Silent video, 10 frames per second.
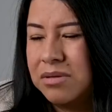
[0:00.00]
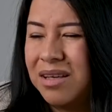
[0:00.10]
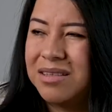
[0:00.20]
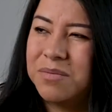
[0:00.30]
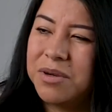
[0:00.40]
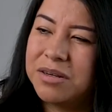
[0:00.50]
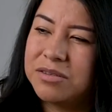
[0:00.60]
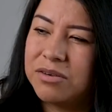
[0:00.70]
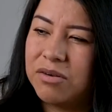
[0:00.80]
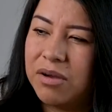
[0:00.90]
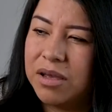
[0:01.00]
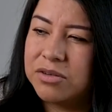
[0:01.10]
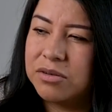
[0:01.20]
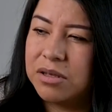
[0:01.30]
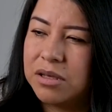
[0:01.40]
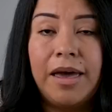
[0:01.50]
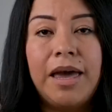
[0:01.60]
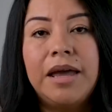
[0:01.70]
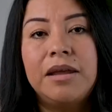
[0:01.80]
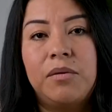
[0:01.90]
That's very strong, actually.
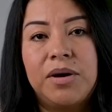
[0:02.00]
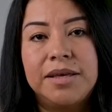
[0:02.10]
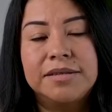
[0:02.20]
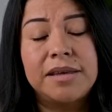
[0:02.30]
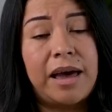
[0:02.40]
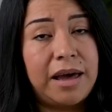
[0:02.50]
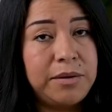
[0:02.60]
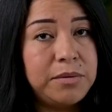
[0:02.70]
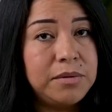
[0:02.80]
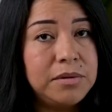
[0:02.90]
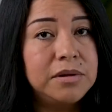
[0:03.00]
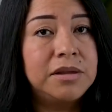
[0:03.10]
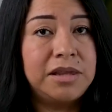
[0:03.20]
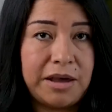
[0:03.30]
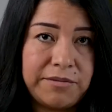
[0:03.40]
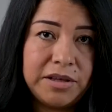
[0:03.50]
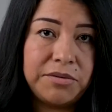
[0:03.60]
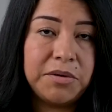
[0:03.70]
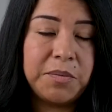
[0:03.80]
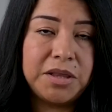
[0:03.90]
Anyways, I will definitely
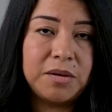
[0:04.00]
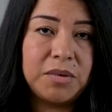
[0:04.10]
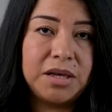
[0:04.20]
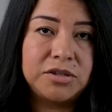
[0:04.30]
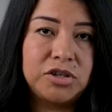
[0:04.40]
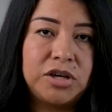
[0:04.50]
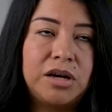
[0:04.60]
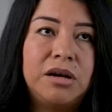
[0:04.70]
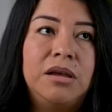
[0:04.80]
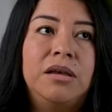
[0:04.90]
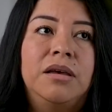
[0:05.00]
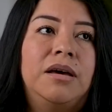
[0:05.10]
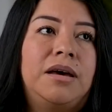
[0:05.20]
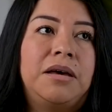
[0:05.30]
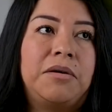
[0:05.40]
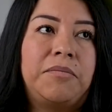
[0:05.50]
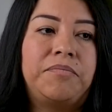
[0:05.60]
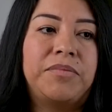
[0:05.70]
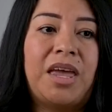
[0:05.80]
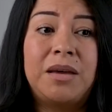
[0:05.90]
repeat them next year.
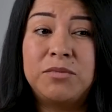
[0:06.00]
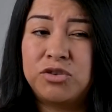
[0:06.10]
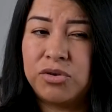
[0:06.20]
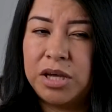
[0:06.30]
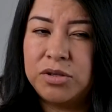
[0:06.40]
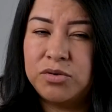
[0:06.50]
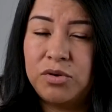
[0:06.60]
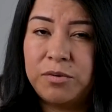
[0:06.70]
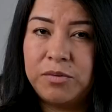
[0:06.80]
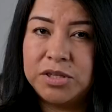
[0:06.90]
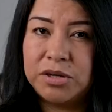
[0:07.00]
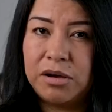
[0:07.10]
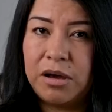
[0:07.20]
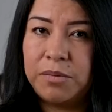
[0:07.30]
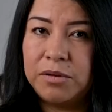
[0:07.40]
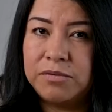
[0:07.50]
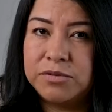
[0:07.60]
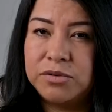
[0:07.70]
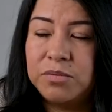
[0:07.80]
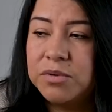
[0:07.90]
I am trying to overwinter a couple
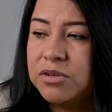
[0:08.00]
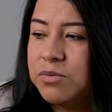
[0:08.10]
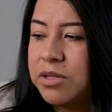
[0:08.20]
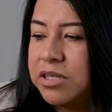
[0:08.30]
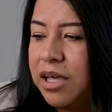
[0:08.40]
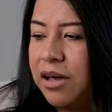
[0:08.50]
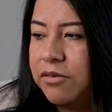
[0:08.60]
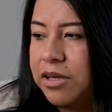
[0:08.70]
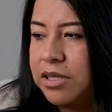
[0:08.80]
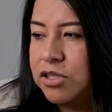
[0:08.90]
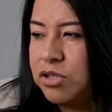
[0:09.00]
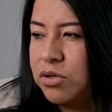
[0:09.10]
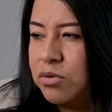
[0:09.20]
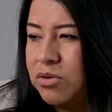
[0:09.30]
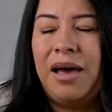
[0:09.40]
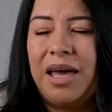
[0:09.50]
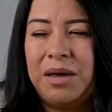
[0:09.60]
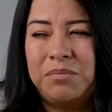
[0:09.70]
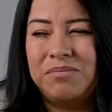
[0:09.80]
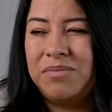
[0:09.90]
of tubers. We'll see how they do. I
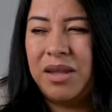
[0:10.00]
am